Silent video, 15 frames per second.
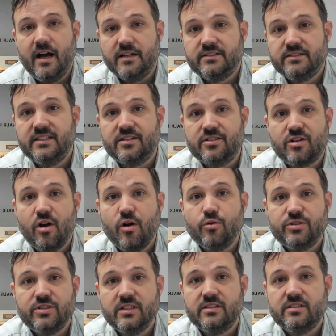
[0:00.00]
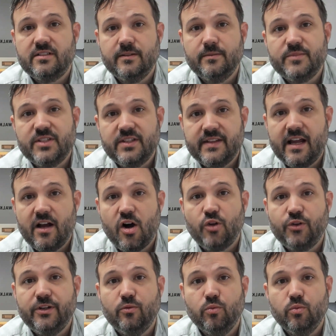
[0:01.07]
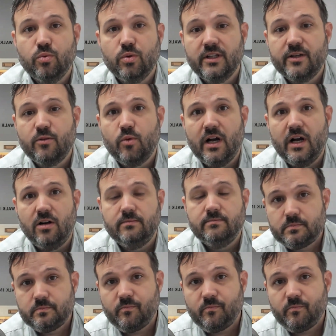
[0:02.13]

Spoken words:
Cisco systems, and they all did really well.